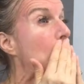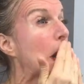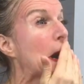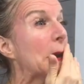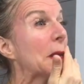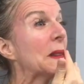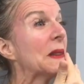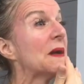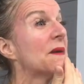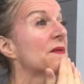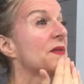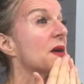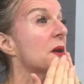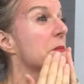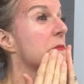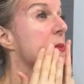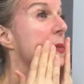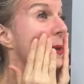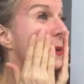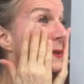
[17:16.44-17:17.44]
I love
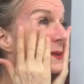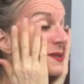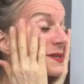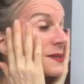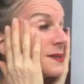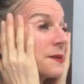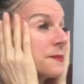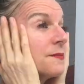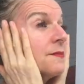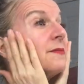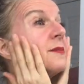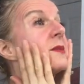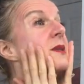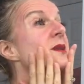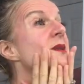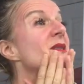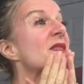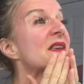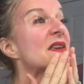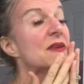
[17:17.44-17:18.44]
that place.
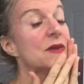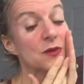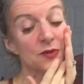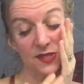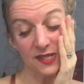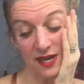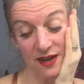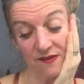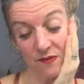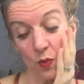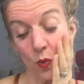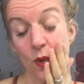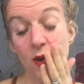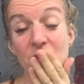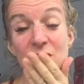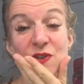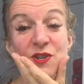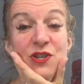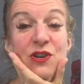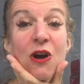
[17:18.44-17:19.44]
They used to have
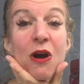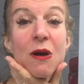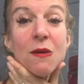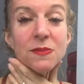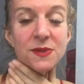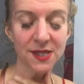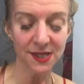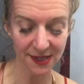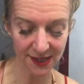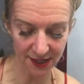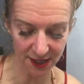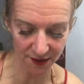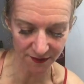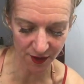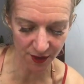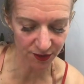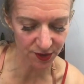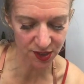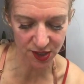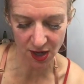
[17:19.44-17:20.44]
workshops and stuff
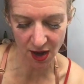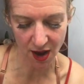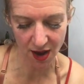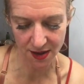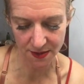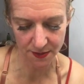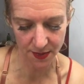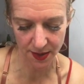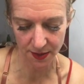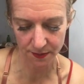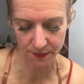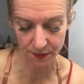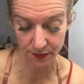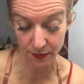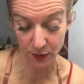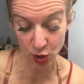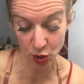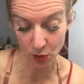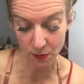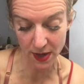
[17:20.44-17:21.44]
all the time. I'm,
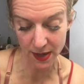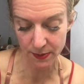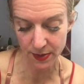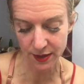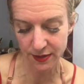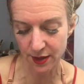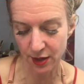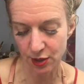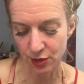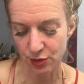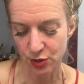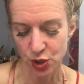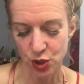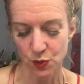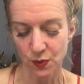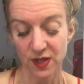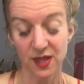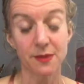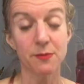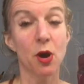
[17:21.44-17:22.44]
you know, maybe they're
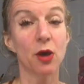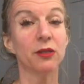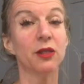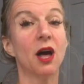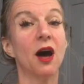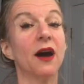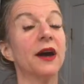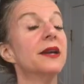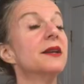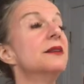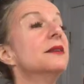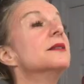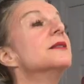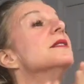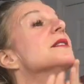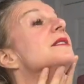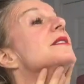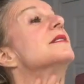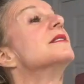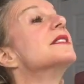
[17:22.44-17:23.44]
doing them online.
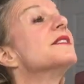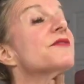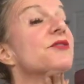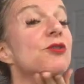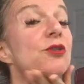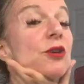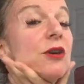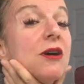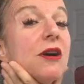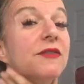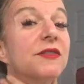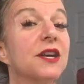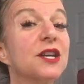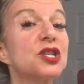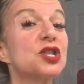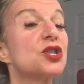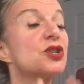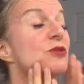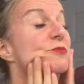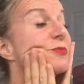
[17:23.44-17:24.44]
If they're not, they
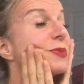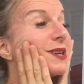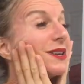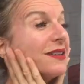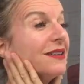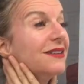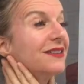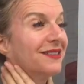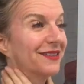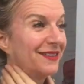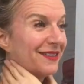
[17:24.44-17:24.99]
should be.